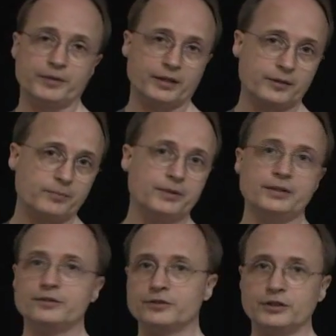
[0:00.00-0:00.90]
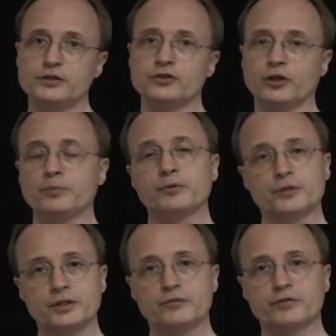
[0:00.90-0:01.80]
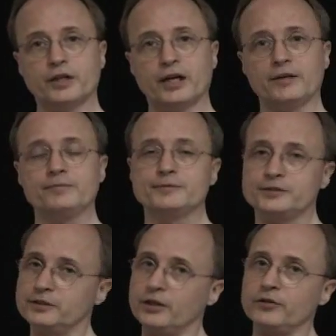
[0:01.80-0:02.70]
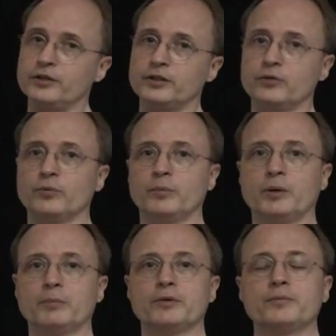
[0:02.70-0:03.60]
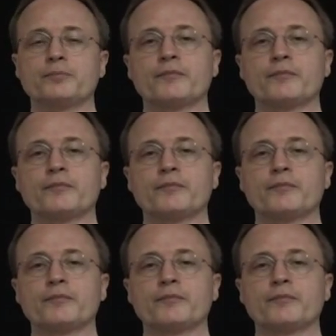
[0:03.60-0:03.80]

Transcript: that could be C sharp or D flat. It's another thing to remember.